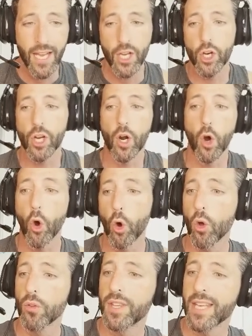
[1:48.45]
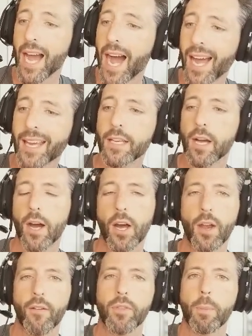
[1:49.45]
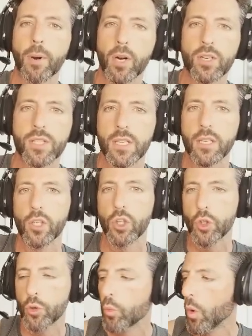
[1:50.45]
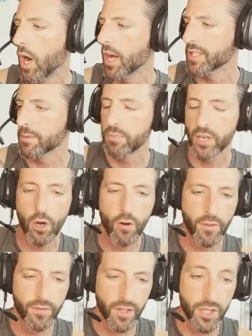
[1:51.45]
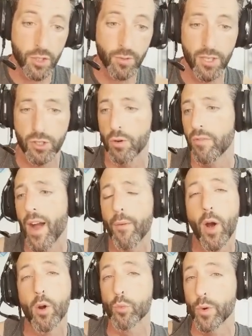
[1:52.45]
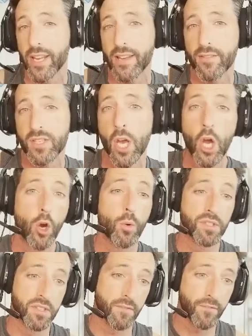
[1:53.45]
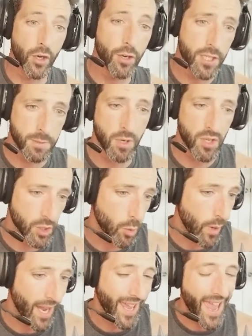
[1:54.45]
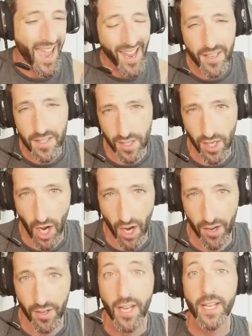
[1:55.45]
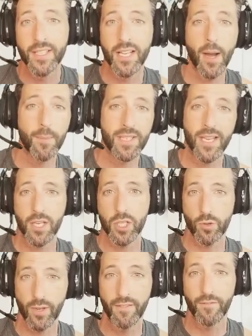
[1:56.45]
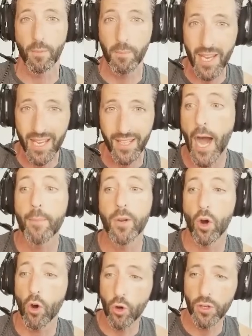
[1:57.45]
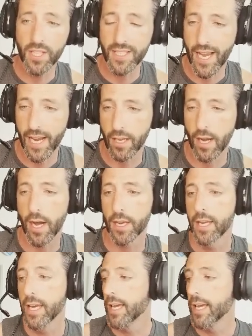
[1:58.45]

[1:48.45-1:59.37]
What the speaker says: You're going to hold the icon of the person you want to bring over for the screen. So if I want Reeves, who is the furthest person away, and he's a guard, to come and set a screen for me, I'm going to hold his icon.